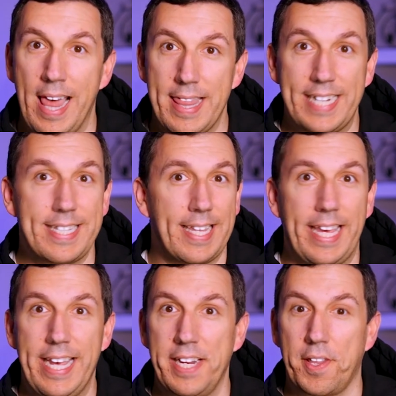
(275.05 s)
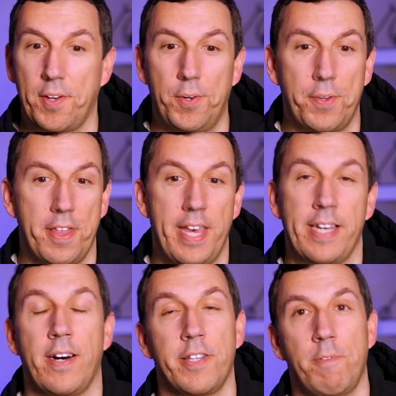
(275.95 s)
That's the key to the whole
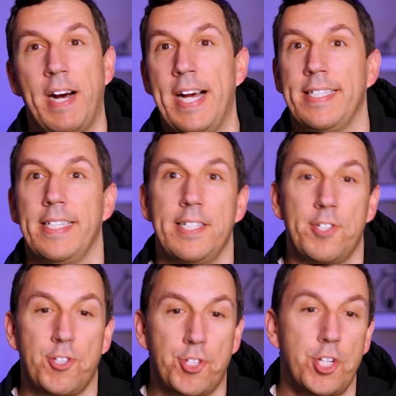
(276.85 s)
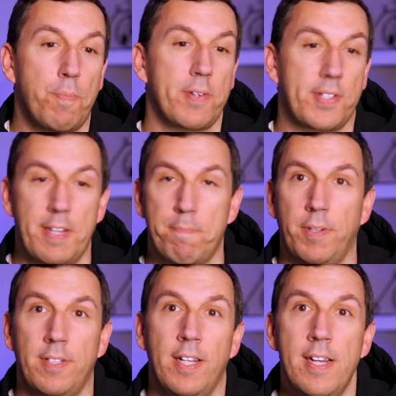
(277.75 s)
thing. Otherwise, it is super
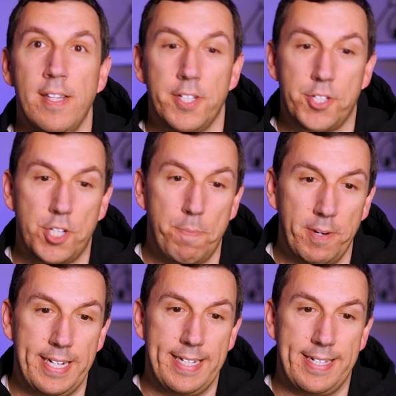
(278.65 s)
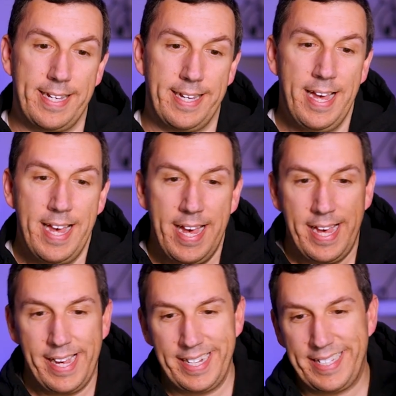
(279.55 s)
simple, super easy.
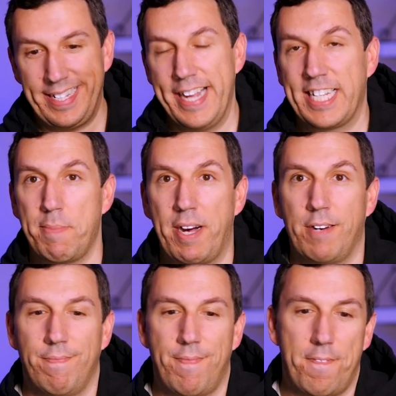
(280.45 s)
It takes about